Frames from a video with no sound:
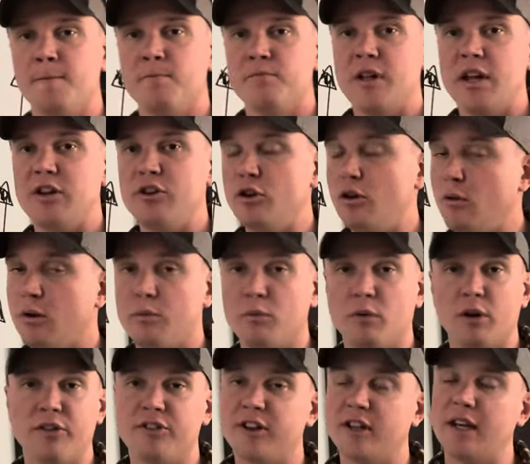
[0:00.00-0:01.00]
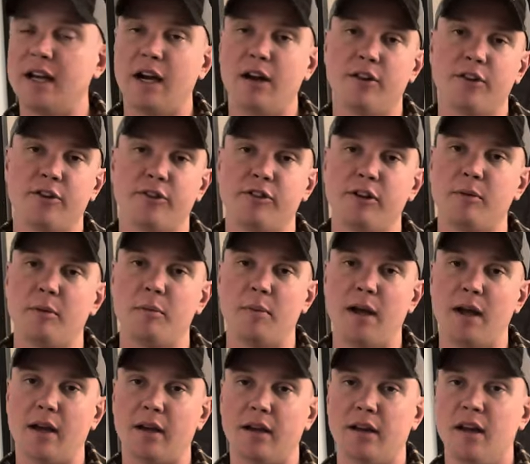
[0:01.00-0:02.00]
And no one wants to get out of their sleeping
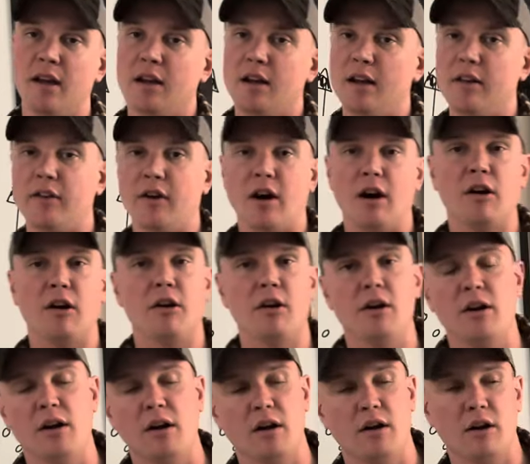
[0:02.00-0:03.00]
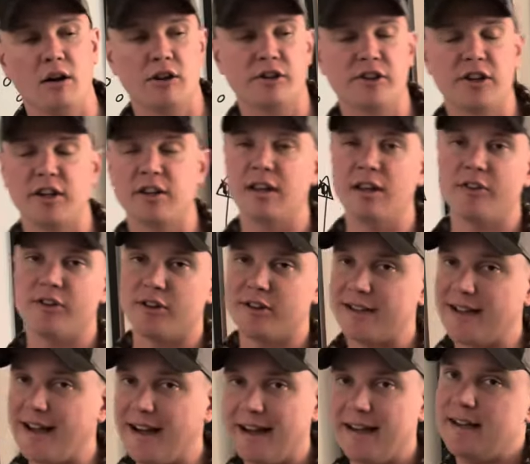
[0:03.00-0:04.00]
bag. And the uh, Arctic tents are
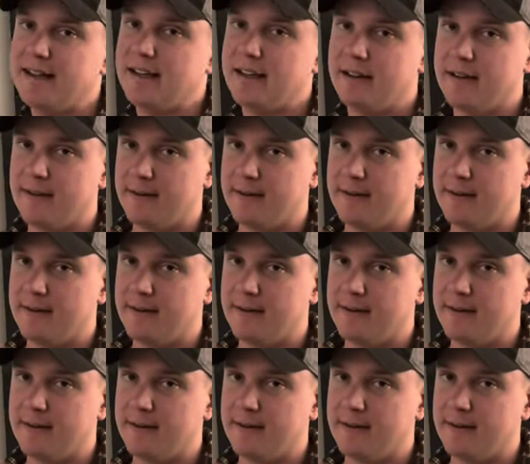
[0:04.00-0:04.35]
tiny,